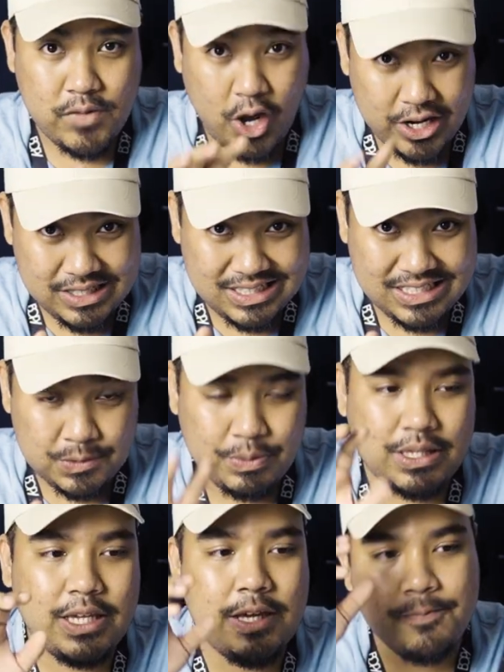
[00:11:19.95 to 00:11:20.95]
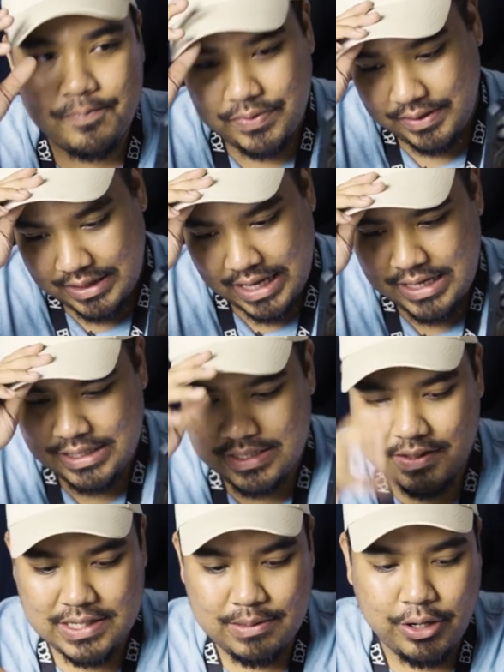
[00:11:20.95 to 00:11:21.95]
honestly speaking, that
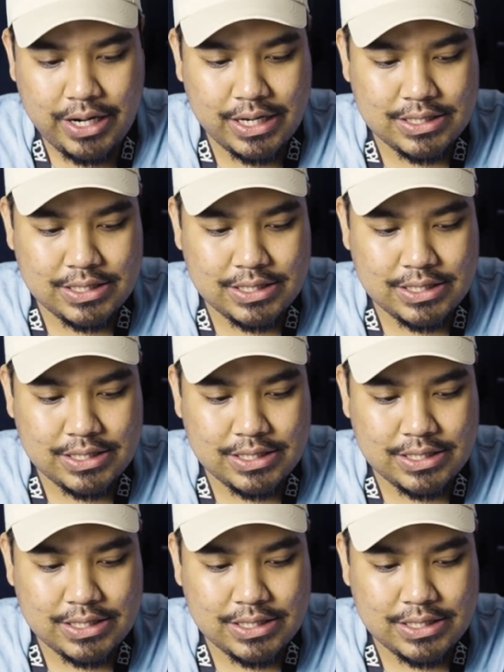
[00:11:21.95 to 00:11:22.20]
this keyboard